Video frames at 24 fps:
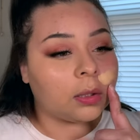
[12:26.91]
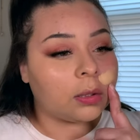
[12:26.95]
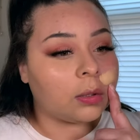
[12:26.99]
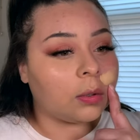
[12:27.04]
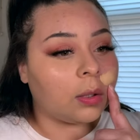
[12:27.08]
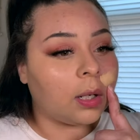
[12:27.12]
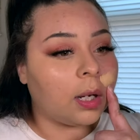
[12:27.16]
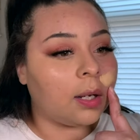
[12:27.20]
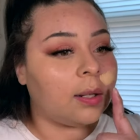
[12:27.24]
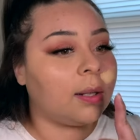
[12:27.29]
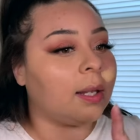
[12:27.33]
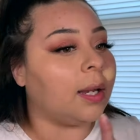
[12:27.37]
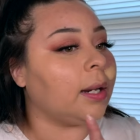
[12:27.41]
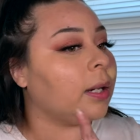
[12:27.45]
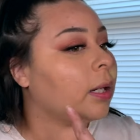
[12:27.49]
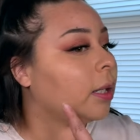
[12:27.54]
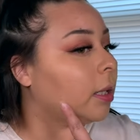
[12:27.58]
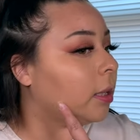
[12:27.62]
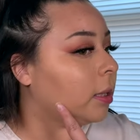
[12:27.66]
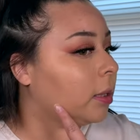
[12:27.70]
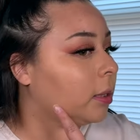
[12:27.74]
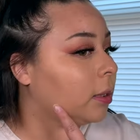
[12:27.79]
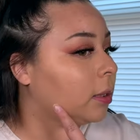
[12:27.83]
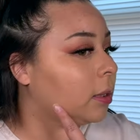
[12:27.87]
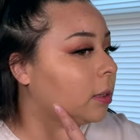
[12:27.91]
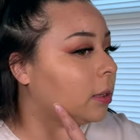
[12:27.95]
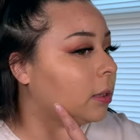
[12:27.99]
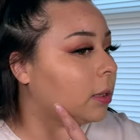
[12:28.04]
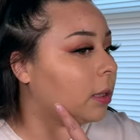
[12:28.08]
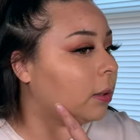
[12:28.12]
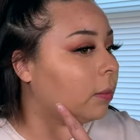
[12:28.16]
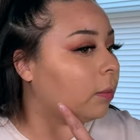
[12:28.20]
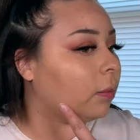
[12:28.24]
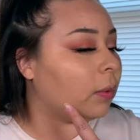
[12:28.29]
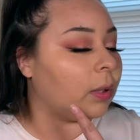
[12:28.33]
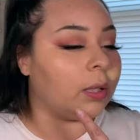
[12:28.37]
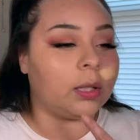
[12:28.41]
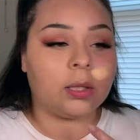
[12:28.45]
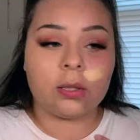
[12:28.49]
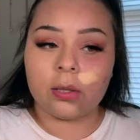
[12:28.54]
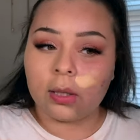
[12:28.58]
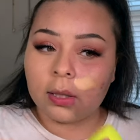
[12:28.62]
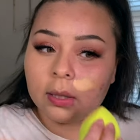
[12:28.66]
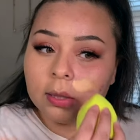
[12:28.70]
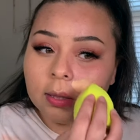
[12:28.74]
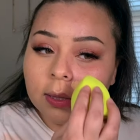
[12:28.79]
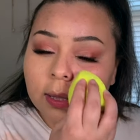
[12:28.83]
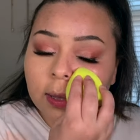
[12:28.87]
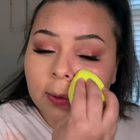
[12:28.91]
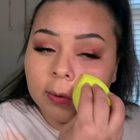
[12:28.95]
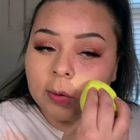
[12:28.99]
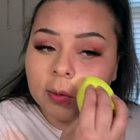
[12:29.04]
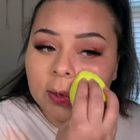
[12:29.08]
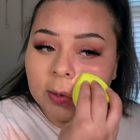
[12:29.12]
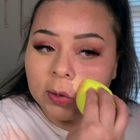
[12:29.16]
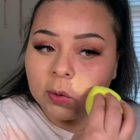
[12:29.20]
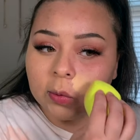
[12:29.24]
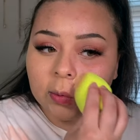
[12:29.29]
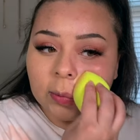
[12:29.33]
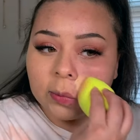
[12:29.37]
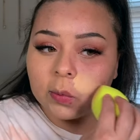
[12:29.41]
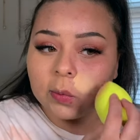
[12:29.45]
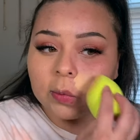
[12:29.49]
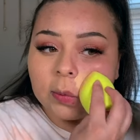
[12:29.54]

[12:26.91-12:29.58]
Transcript: So how light it is and what it dries down to.